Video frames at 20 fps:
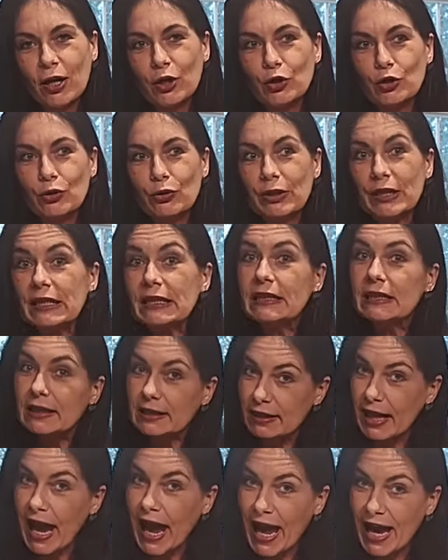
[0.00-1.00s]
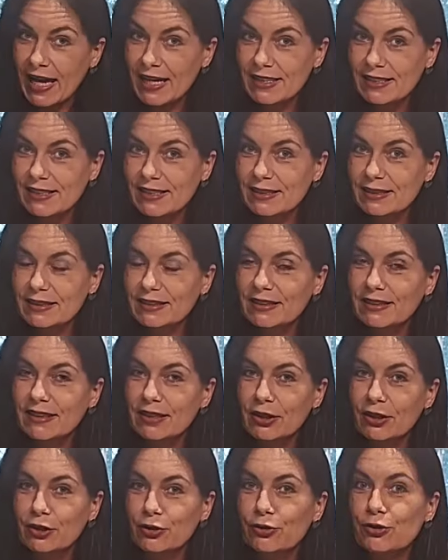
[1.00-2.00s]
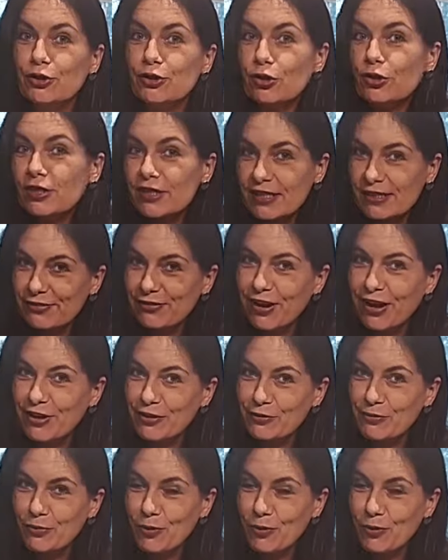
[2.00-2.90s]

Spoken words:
you eat less, you satisfy